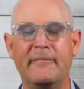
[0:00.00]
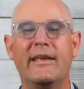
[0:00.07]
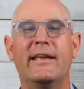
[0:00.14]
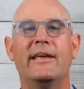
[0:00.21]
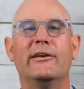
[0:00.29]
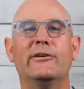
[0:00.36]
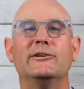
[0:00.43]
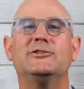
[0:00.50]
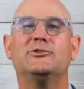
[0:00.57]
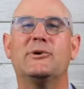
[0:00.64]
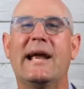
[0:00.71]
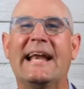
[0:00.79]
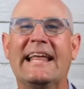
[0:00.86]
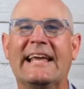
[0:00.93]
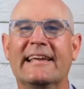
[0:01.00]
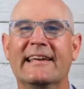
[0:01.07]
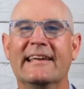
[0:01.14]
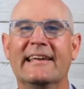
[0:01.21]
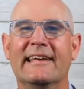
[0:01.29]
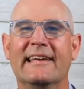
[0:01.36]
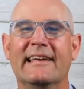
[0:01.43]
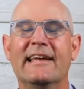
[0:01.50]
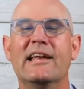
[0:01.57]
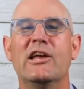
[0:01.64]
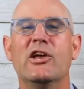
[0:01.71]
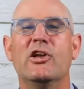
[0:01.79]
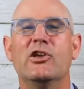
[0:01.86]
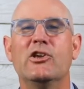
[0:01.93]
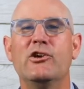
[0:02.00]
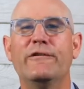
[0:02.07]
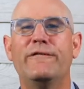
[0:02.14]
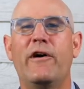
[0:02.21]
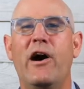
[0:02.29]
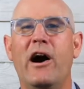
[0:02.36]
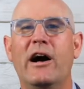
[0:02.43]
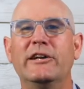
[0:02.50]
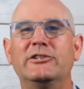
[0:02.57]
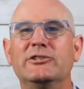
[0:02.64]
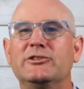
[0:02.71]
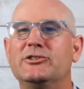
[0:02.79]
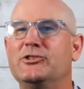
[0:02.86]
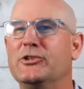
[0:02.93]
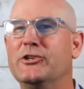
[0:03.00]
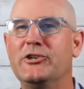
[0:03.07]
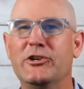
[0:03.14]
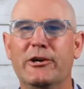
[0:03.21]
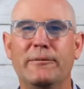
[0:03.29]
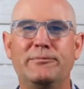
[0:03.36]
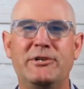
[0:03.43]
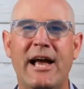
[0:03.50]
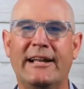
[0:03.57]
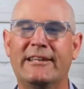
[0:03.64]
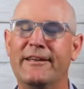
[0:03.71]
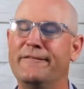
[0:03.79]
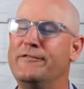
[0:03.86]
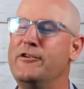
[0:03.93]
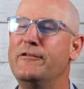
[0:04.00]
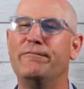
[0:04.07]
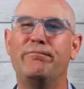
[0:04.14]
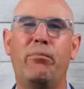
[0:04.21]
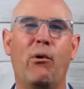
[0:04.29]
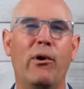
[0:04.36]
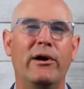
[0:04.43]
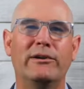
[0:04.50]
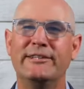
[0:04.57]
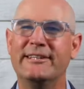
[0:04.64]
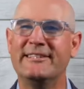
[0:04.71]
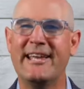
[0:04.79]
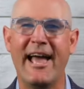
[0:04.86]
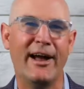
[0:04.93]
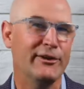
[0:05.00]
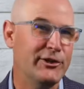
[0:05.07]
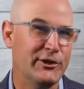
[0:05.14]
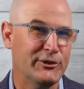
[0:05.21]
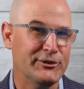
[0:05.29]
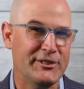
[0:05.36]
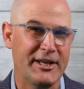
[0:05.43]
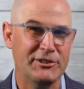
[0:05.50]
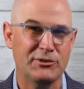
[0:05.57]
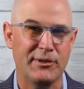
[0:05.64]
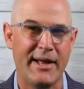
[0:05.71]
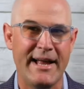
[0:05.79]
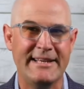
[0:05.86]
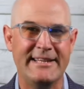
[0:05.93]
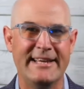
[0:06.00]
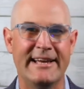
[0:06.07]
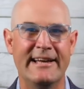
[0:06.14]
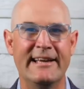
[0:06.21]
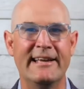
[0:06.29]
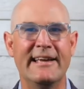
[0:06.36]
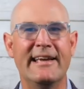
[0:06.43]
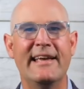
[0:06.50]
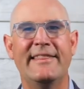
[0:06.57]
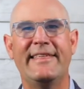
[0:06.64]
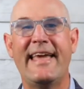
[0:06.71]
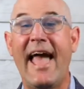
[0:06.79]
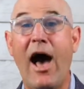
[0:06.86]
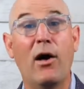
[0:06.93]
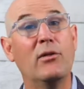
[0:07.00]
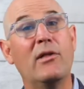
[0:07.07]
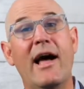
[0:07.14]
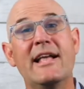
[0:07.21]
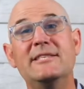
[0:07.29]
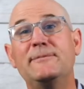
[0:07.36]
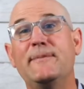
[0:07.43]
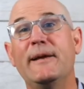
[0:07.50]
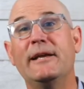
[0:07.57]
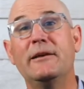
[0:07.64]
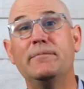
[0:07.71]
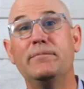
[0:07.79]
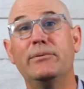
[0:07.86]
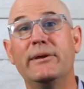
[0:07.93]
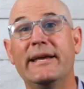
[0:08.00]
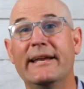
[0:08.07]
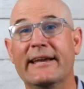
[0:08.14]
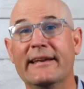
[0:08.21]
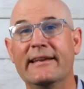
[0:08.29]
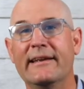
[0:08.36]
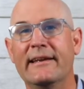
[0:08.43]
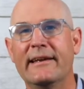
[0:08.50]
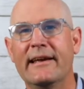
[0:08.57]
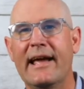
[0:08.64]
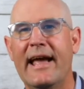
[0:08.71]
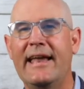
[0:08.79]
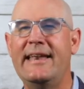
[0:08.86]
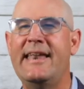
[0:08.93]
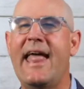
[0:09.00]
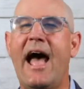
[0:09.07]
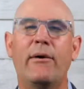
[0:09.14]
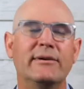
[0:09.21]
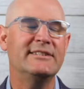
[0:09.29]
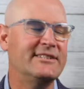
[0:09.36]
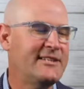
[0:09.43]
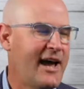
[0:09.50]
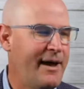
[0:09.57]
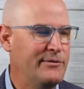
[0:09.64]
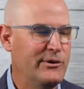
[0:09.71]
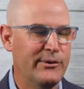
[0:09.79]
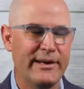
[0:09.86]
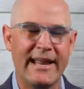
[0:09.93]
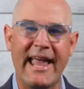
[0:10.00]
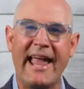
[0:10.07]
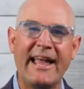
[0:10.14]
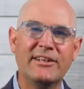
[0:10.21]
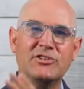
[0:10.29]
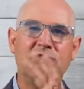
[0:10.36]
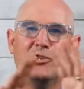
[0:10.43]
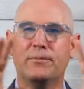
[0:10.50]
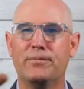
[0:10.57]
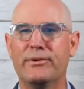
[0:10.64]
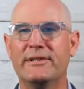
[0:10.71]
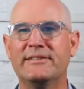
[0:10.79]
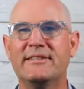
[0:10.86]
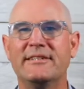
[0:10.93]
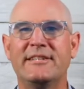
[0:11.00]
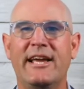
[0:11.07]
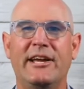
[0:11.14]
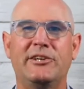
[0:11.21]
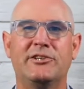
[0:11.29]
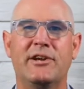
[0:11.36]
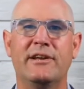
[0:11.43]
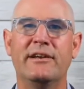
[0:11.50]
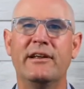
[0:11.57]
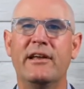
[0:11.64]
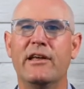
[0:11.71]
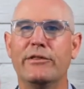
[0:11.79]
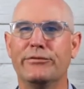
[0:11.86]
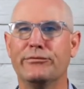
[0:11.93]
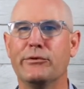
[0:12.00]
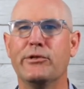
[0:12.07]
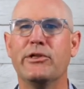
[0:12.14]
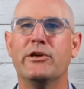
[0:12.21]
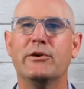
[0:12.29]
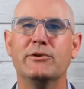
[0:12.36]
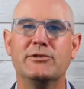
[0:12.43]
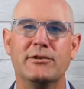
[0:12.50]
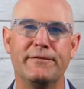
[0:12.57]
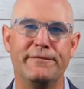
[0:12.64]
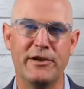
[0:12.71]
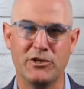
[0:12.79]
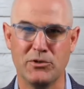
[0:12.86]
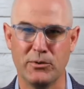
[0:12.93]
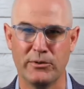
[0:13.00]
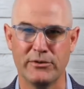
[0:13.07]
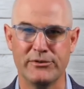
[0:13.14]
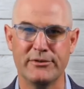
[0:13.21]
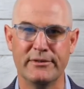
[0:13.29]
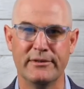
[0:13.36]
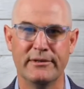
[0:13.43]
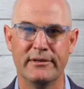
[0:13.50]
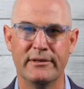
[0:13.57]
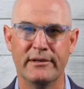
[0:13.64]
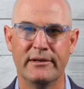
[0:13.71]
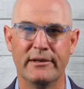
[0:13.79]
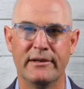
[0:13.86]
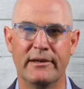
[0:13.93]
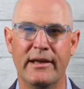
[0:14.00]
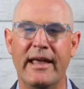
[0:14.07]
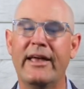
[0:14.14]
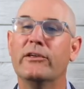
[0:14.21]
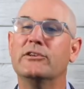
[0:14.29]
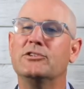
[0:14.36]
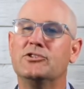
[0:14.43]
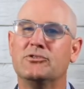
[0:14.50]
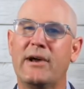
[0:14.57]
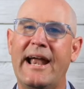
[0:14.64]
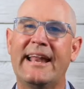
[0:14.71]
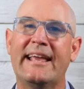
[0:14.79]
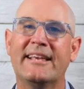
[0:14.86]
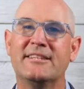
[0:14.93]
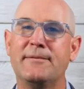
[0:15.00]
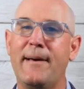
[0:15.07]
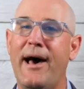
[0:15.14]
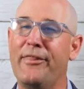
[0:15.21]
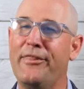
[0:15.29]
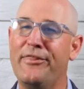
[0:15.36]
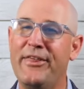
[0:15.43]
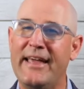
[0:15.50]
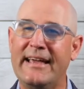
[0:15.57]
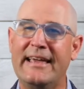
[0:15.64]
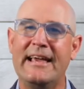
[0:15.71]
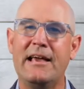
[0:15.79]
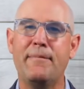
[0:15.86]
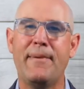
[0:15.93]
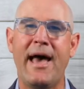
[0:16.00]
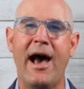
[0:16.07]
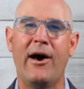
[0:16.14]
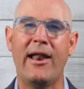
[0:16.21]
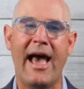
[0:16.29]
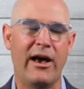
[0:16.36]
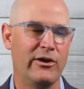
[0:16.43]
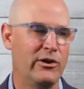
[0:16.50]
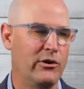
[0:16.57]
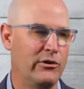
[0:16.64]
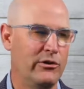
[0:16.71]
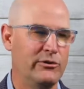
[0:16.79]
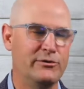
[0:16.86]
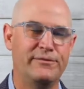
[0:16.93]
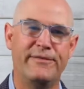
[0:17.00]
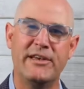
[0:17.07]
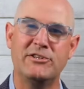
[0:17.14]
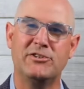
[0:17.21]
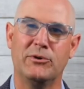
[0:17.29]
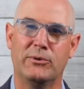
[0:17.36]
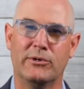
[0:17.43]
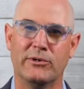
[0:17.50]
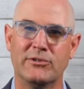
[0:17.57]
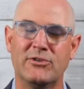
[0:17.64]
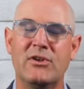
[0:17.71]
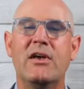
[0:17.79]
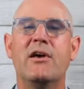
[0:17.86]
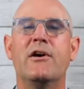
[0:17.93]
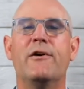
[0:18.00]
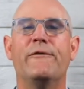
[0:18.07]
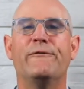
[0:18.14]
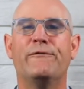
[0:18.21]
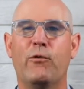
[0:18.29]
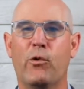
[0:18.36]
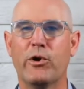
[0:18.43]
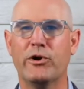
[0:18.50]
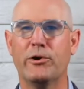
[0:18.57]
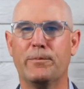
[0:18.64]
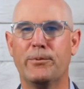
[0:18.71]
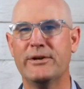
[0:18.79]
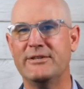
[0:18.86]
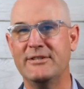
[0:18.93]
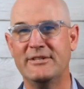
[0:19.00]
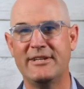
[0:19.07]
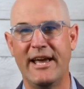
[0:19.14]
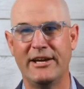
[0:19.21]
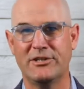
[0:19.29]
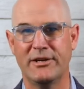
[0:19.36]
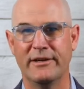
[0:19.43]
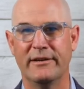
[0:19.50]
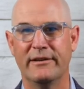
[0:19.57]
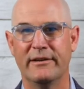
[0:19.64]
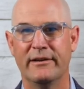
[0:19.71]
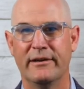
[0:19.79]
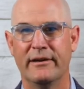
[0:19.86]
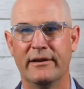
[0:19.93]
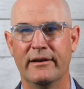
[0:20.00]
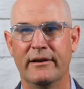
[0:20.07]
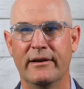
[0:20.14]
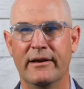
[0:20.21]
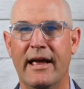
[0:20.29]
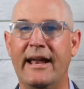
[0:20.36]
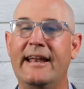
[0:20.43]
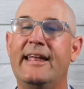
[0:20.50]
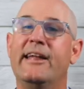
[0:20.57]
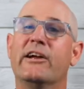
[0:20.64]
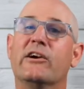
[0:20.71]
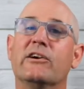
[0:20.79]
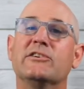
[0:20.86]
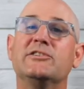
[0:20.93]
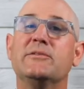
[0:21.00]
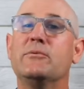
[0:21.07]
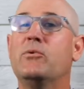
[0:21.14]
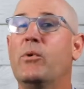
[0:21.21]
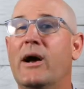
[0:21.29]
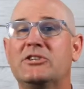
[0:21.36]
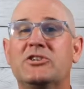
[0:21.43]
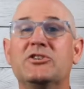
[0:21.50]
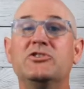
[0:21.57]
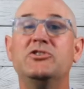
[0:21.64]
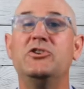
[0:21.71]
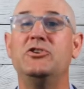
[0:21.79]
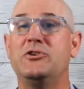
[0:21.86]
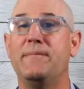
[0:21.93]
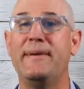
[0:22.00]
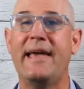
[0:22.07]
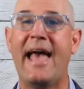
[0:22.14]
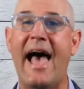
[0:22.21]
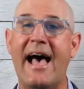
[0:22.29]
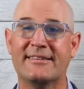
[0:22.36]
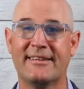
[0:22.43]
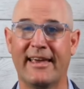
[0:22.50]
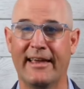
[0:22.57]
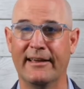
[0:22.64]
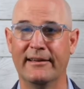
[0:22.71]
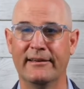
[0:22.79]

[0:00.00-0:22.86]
Illustrating. You've understood your objective, you've boiled it down to your central idea, the outline's been completed, and now time to enhance your presentation through the use of visuals. Illustrating is about thinking about how you use visuals for your presentation. And here are some questions you should be asking.